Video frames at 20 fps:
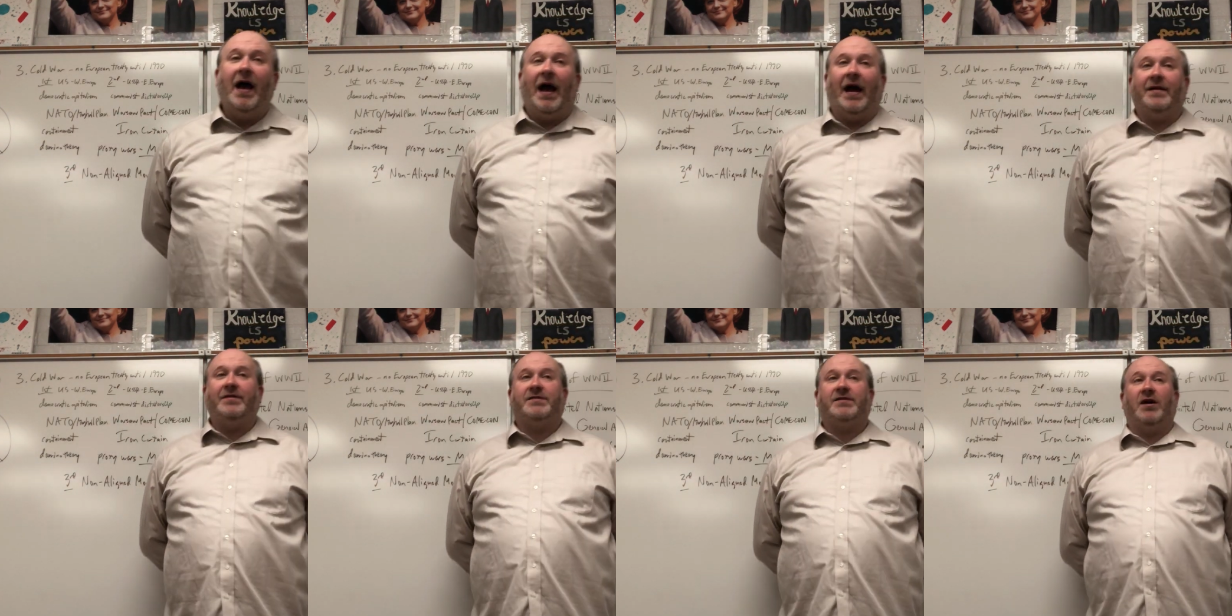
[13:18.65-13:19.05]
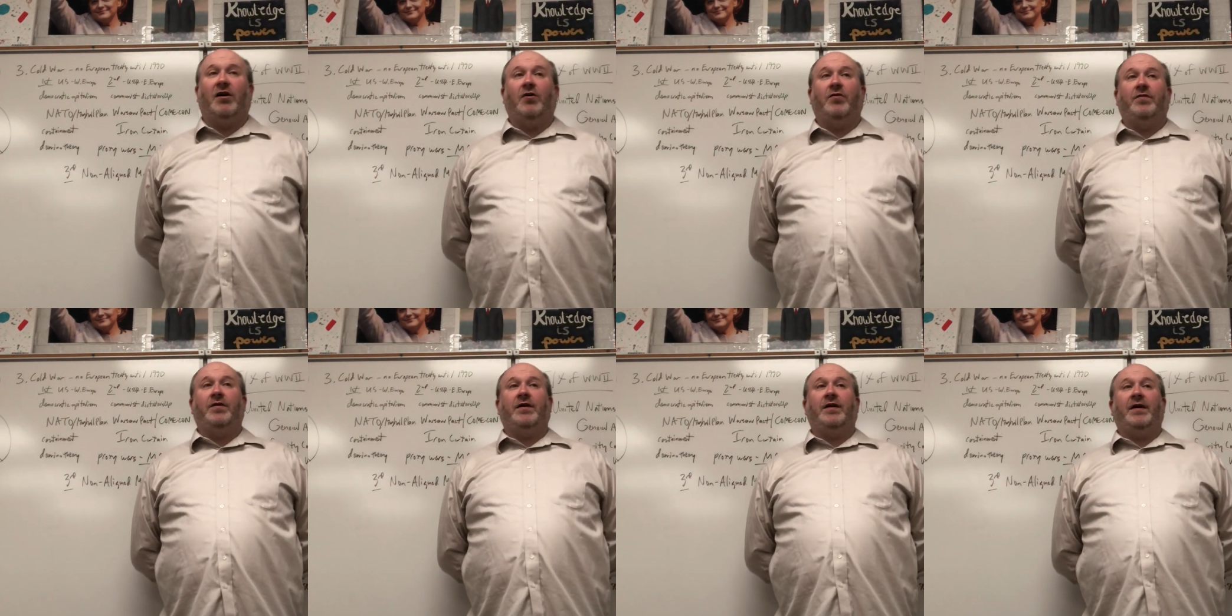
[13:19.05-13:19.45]
And
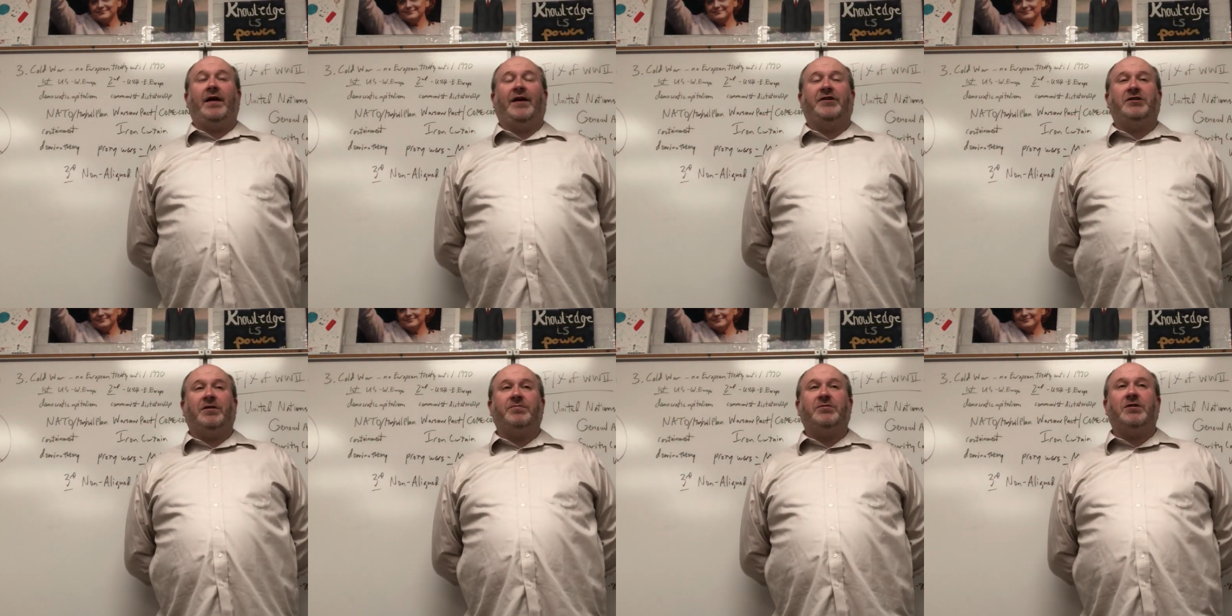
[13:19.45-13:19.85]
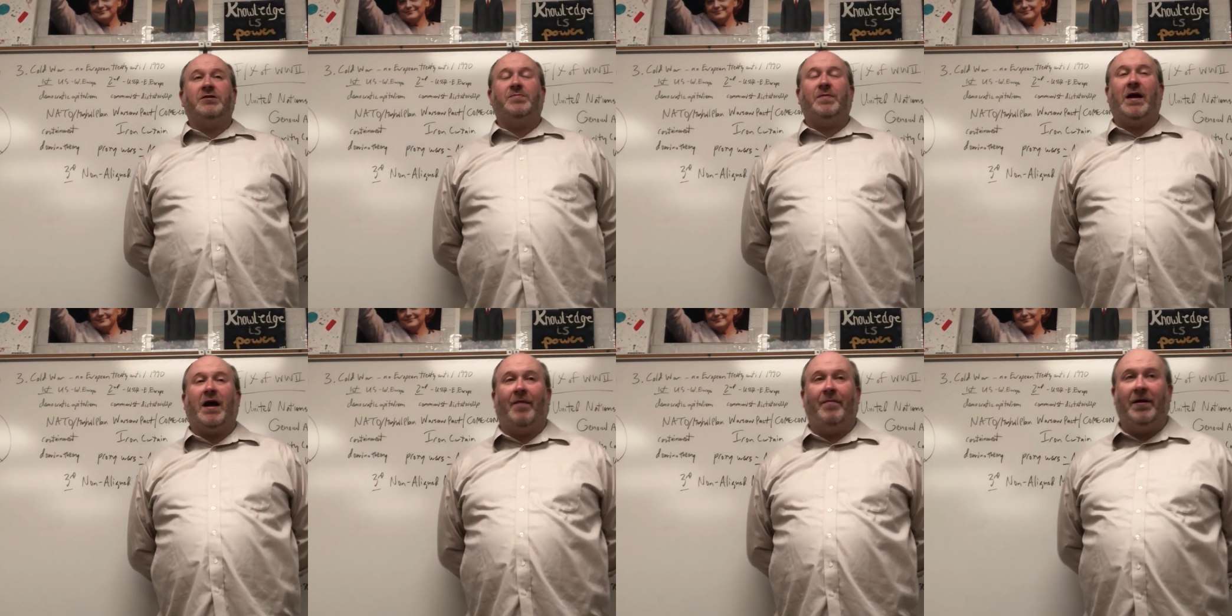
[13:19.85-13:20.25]
so the Egyptians
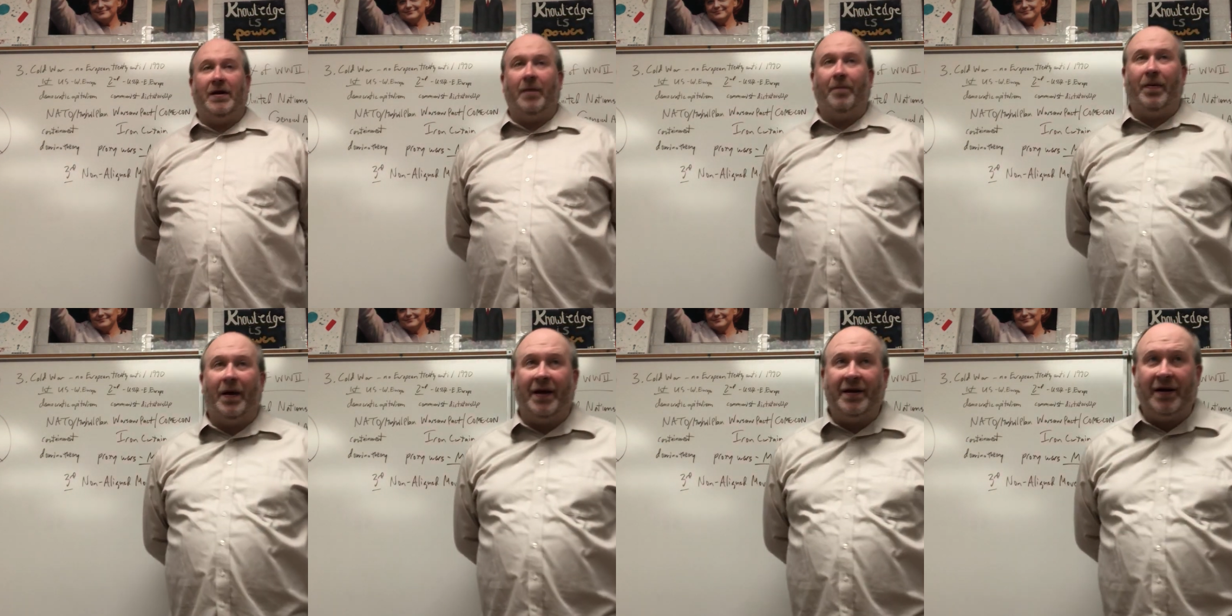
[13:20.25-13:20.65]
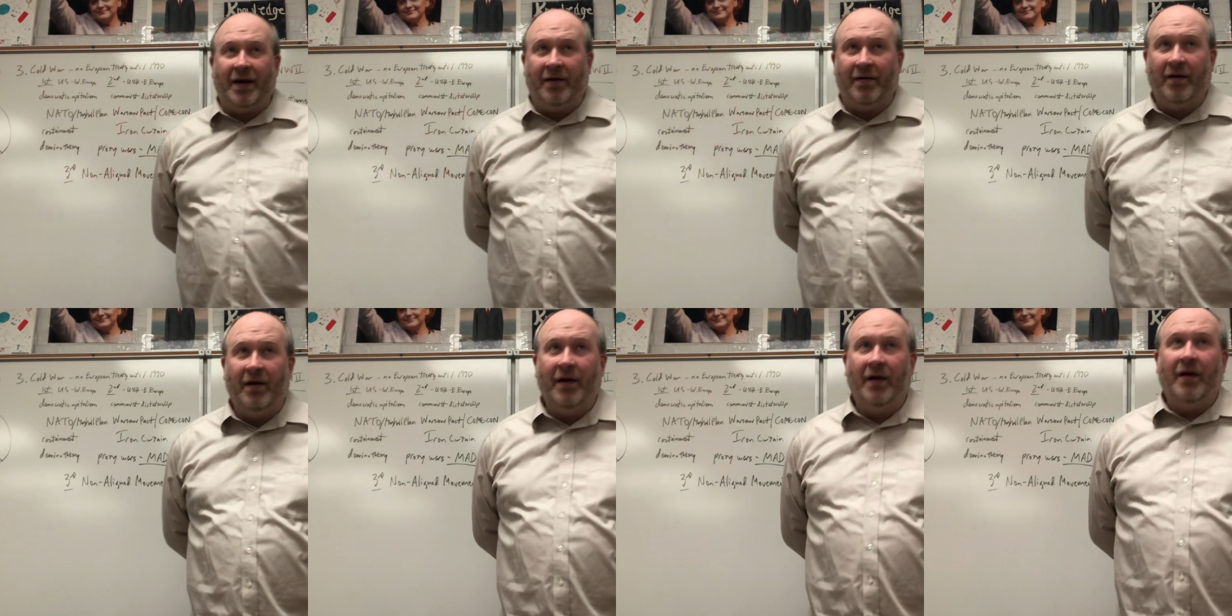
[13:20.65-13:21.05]
become independent.